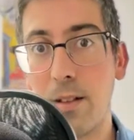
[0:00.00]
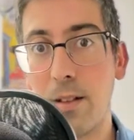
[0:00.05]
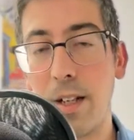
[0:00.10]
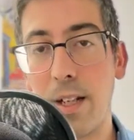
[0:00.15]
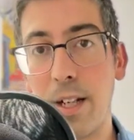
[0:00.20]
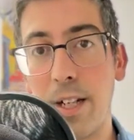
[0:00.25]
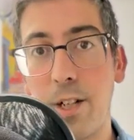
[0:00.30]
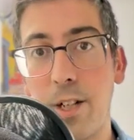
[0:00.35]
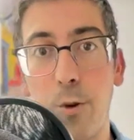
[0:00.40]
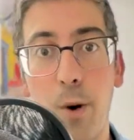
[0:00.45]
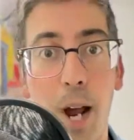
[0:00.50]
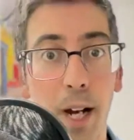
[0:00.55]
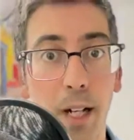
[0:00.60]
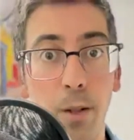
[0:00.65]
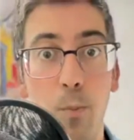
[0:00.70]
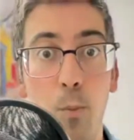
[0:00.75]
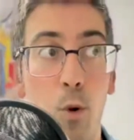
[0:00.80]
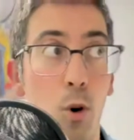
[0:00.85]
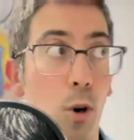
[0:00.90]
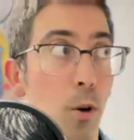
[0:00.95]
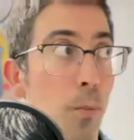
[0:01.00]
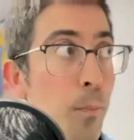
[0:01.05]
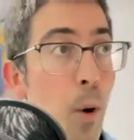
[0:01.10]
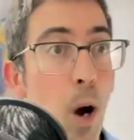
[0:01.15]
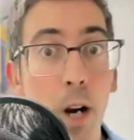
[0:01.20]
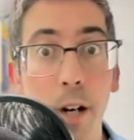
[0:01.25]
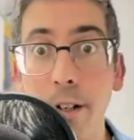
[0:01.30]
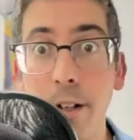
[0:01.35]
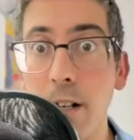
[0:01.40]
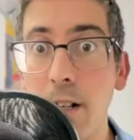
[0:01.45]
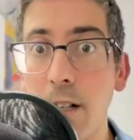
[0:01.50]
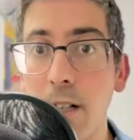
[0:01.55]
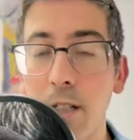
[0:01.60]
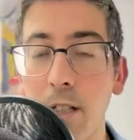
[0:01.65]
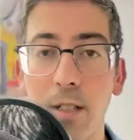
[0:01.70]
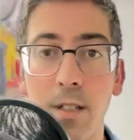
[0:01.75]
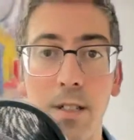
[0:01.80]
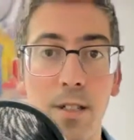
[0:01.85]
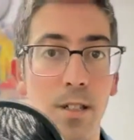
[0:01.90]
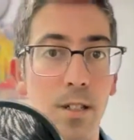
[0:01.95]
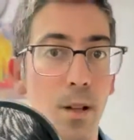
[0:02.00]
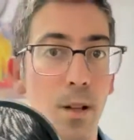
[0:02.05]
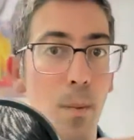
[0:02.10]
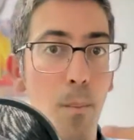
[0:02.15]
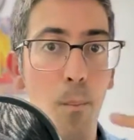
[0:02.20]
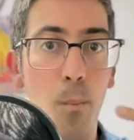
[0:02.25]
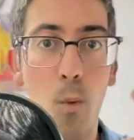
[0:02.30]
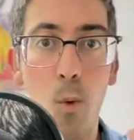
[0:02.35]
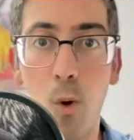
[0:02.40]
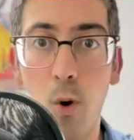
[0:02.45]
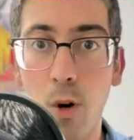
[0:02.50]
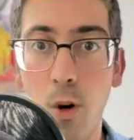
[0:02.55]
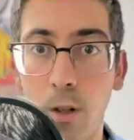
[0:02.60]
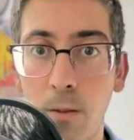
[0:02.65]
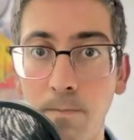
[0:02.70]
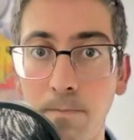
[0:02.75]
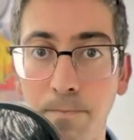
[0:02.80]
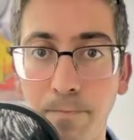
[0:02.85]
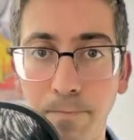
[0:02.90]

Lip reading: attract more partners, more